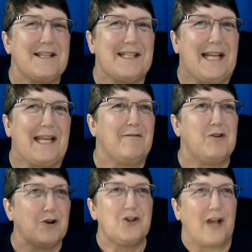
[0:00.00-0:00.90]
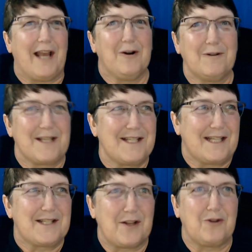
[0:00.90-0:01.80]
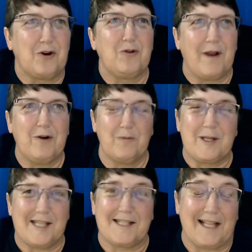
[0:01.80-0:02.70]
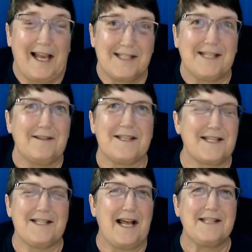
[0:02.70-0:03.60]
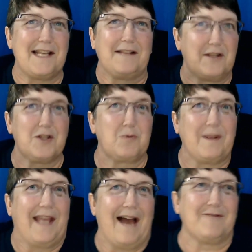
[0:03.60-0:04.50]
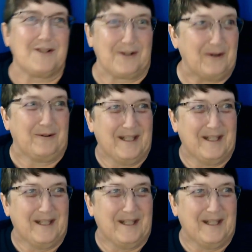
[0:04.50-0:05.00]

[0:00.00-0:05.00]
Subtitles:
listening, if your child is a 3rd grader with dyslexia, this is not saying this is what they have to do.